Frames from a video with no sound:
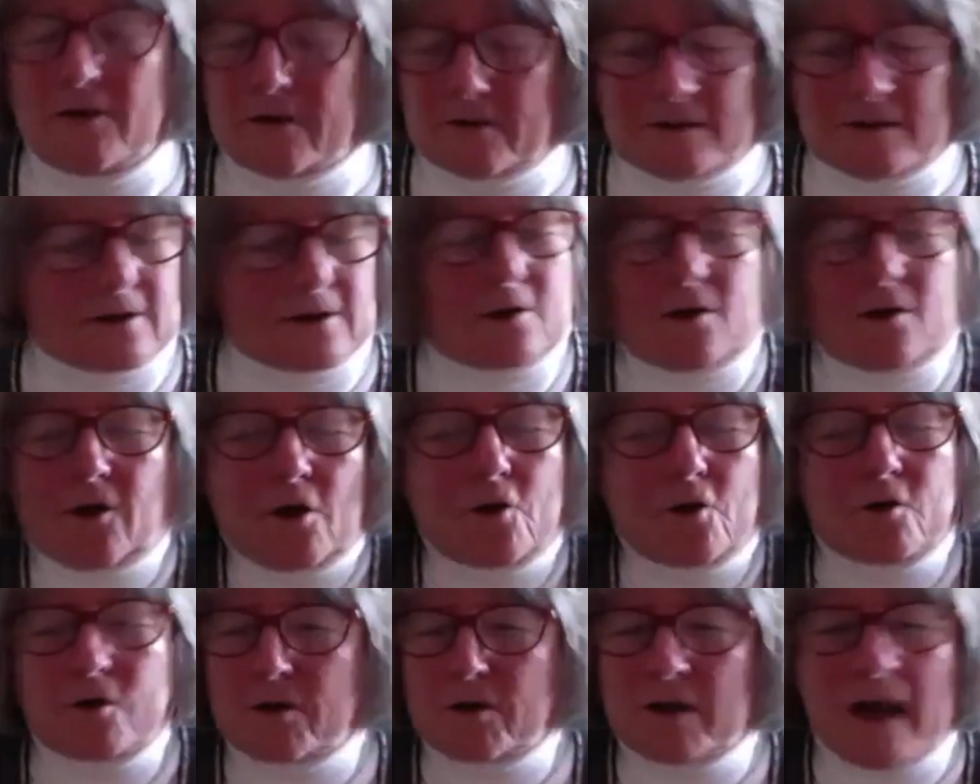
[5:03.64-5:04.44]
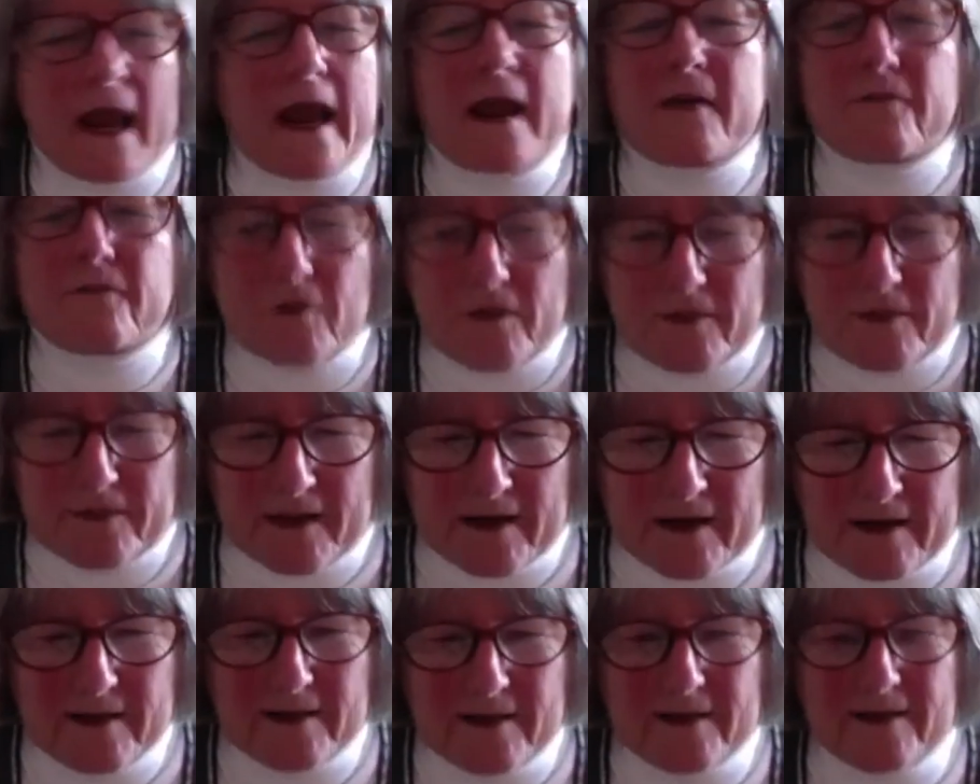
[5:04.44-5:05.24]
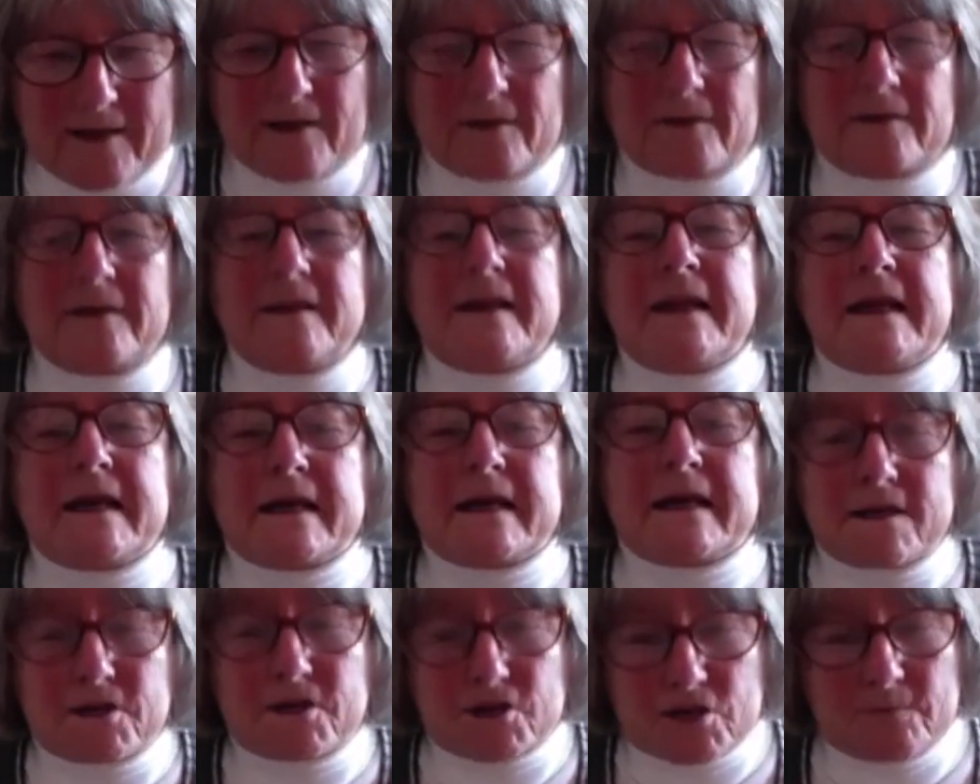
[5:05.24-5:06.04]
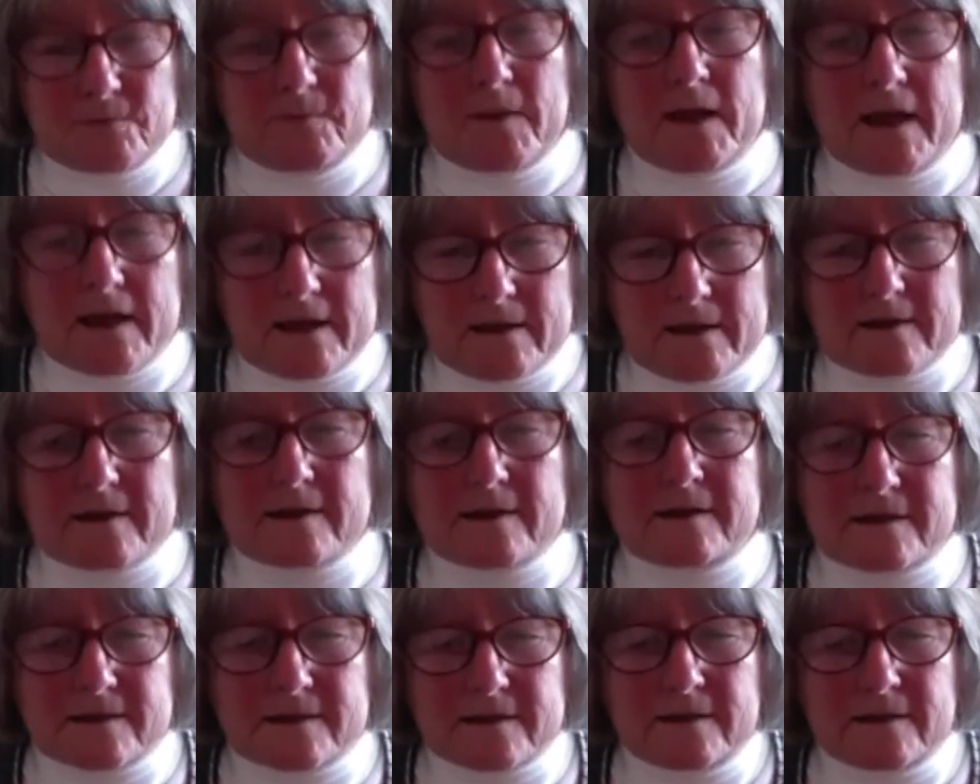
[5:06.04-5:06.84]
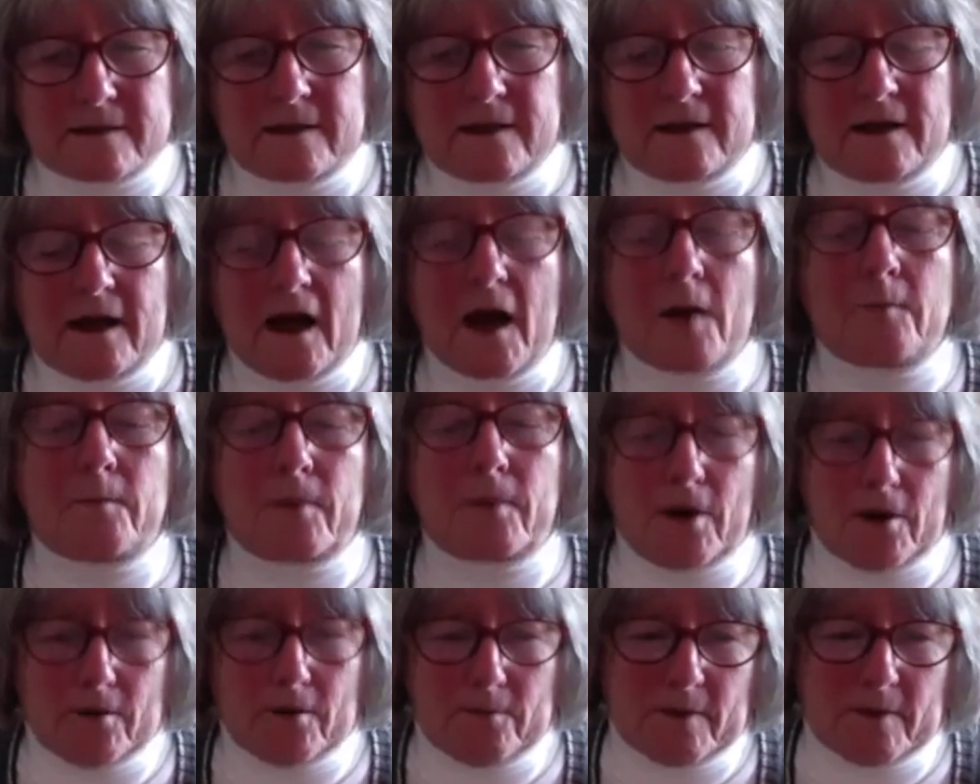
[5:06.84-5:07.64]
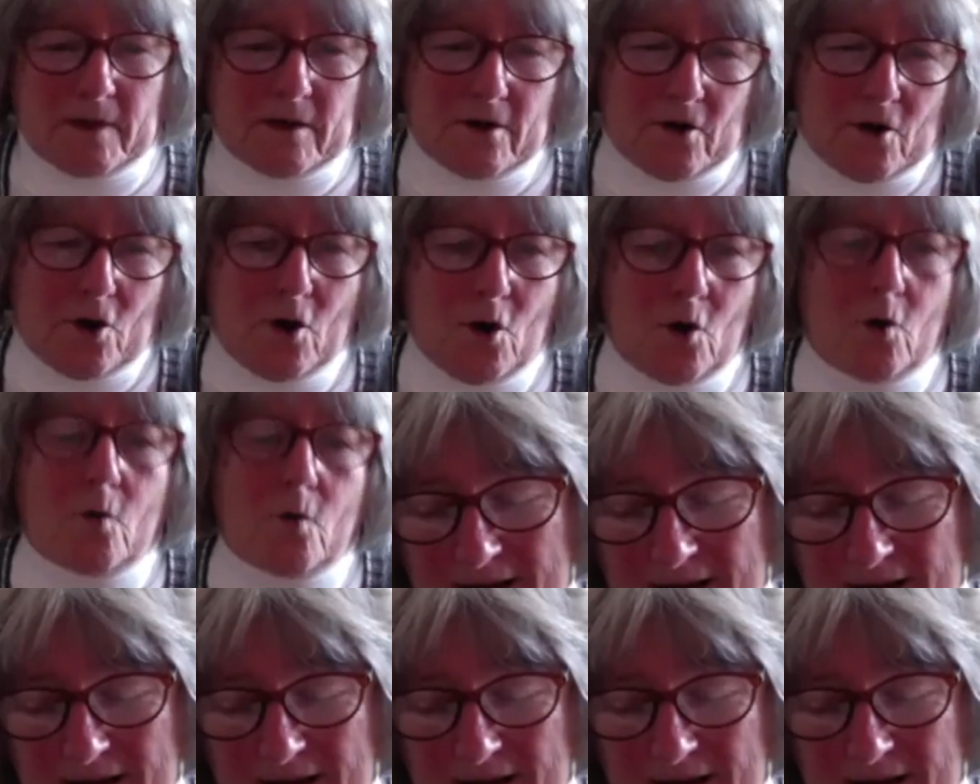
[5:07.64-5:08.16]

clothes, everything needed to make this apartment a home.